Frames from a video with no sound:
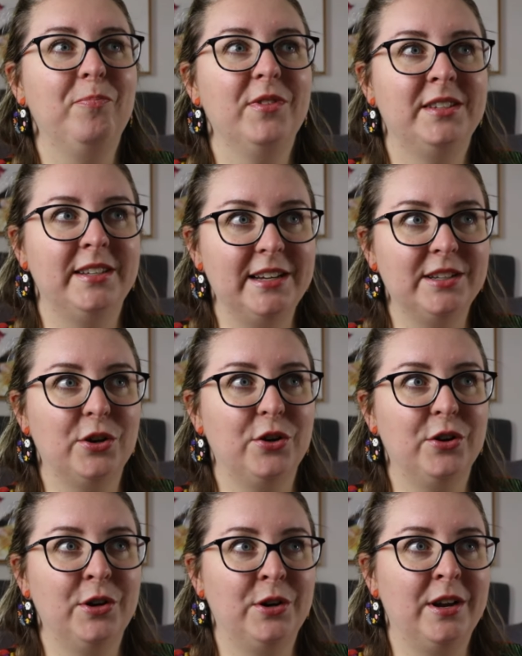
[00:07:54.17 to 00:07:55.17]
sees
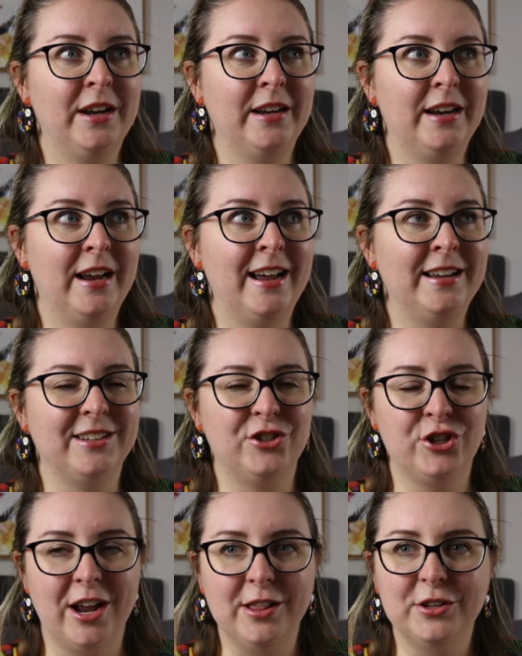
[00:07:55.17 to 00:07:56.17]
her as a
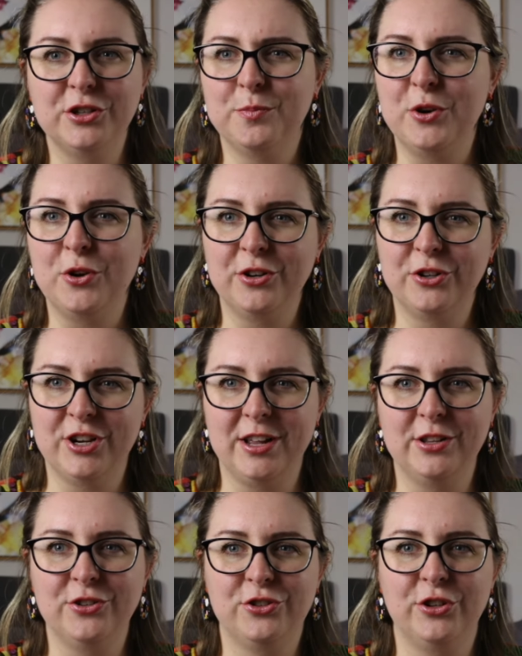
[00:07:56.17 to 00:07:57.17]
challenge, but not a
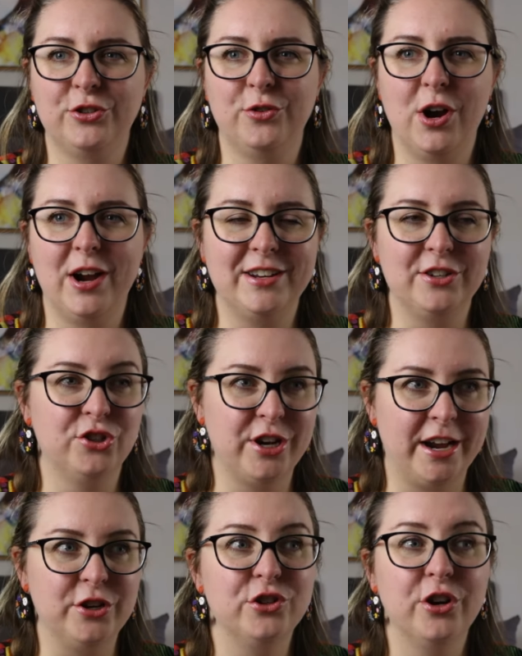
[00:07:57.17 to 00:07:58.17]
challenge to try and
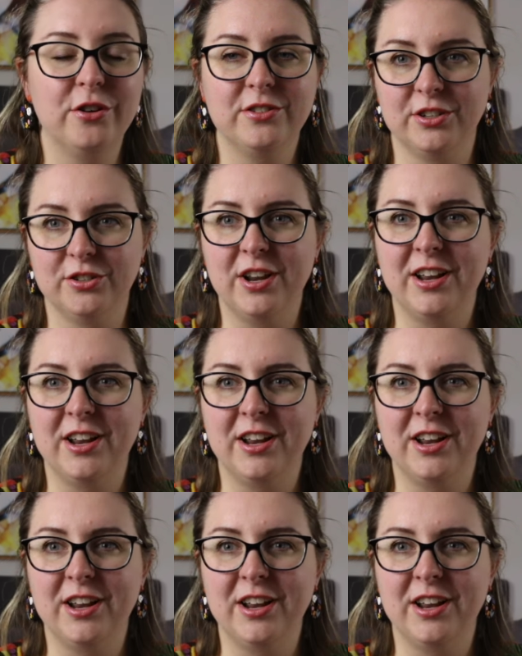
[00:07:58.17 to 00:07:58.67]
change her, as a,